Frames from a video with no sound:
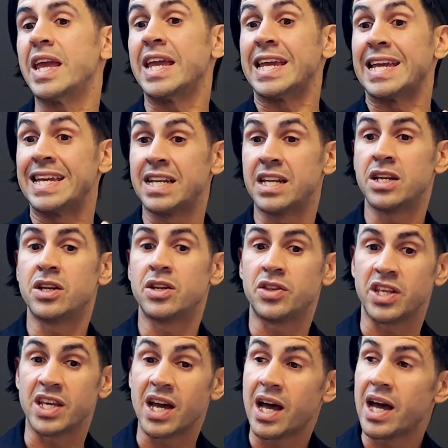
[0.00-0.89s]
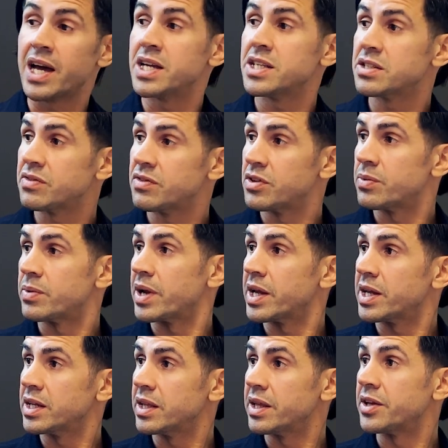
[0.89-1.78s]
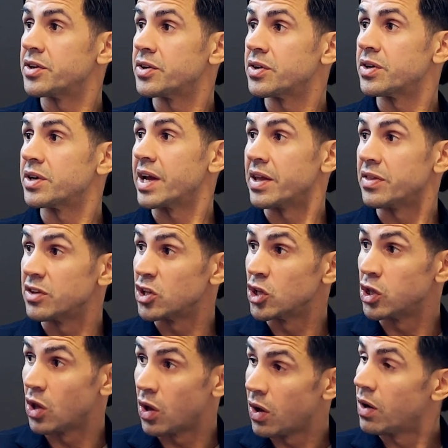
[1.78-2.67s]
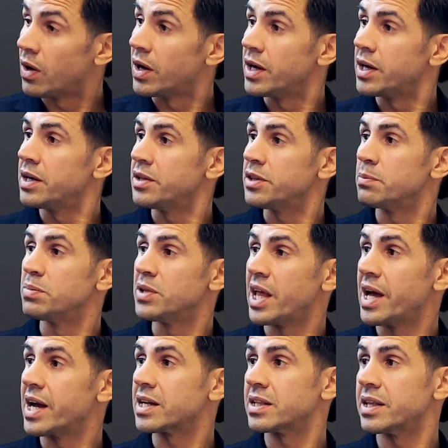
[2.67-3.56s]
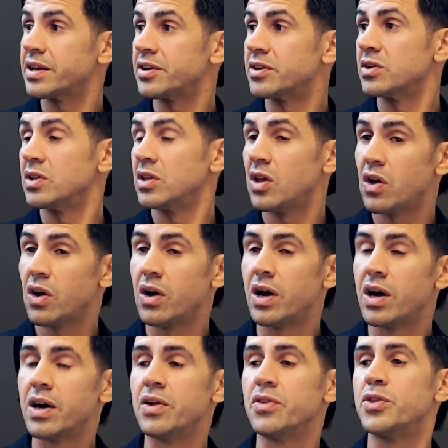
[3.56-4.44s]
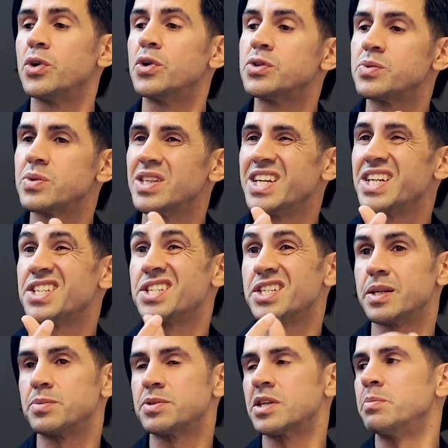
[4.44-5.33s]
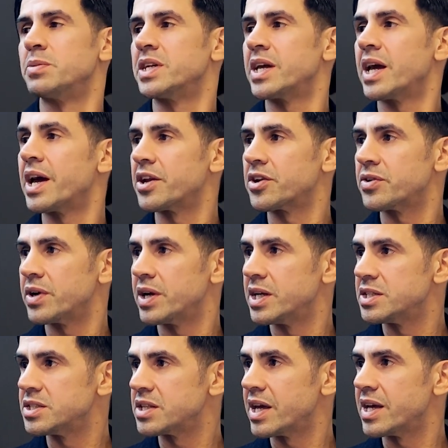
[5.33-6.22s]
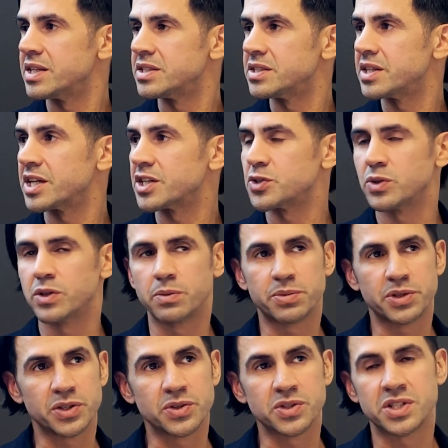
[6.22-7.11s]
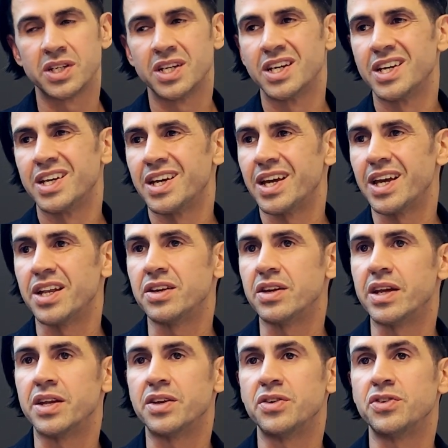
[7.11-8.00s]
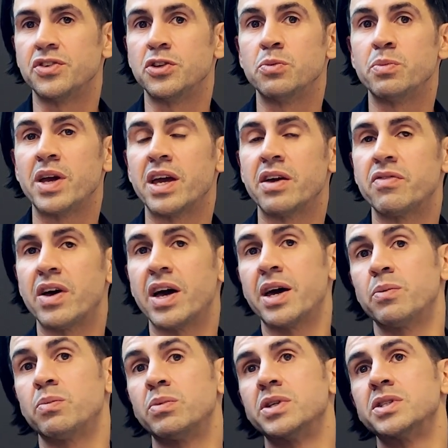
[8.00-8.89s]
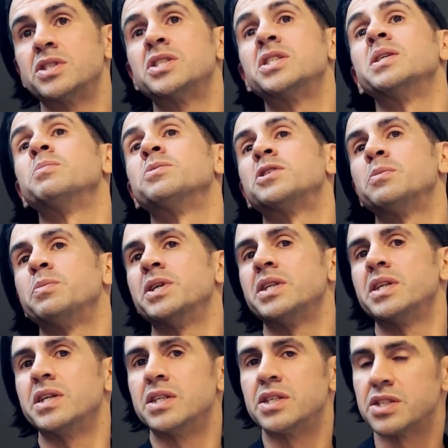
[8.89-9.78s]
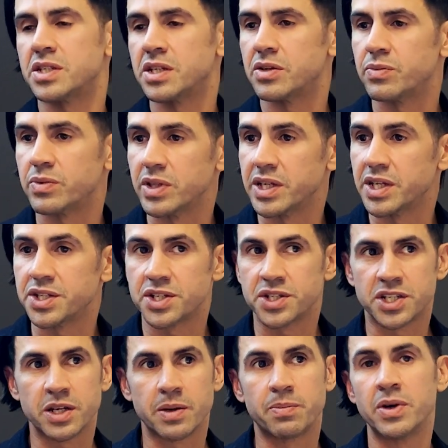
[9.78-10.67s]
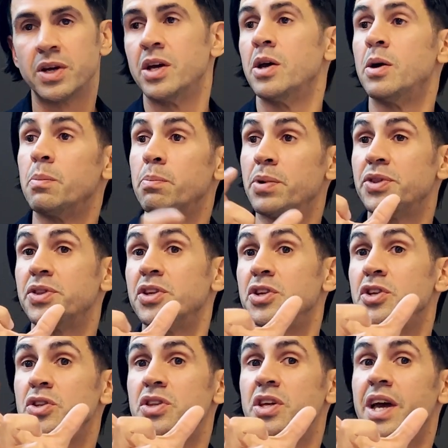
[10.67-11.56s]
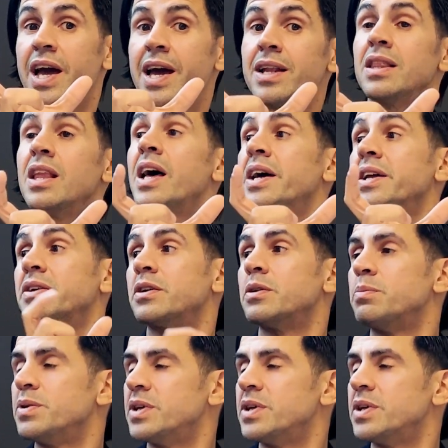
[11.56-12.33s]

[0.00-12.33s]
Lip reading: In the eyes of the regulator and the law, the black letter law, those relationships can be categorized as sexual abuse. And you may have had what seems to be an innocent relationship, but the headline could